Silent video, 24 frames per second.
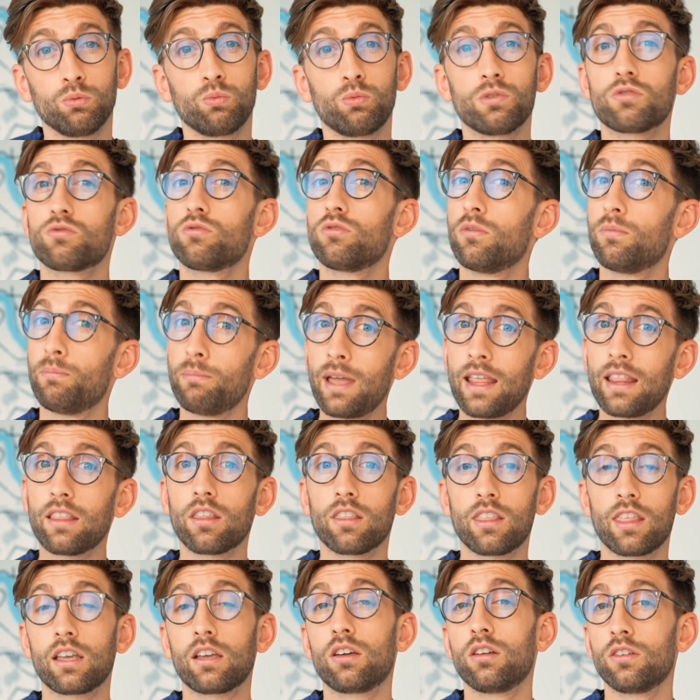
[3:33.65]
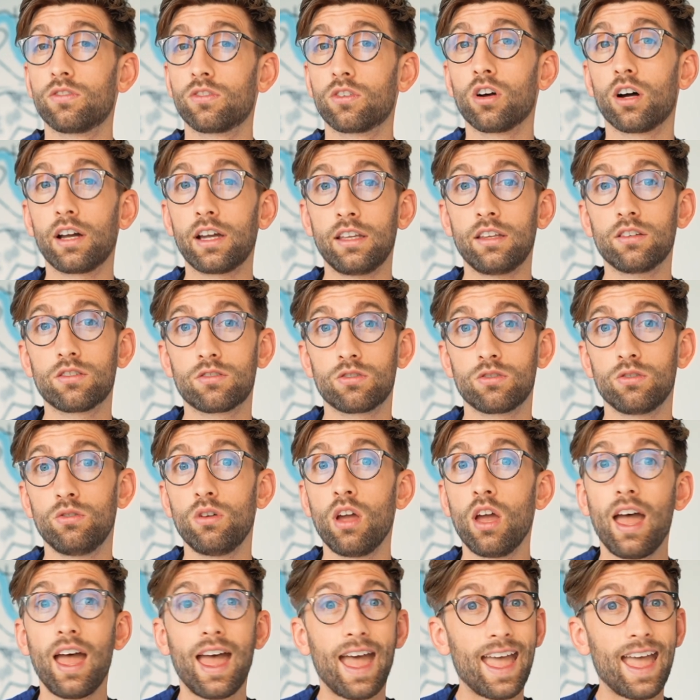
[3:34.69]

which would have meant that they could have got into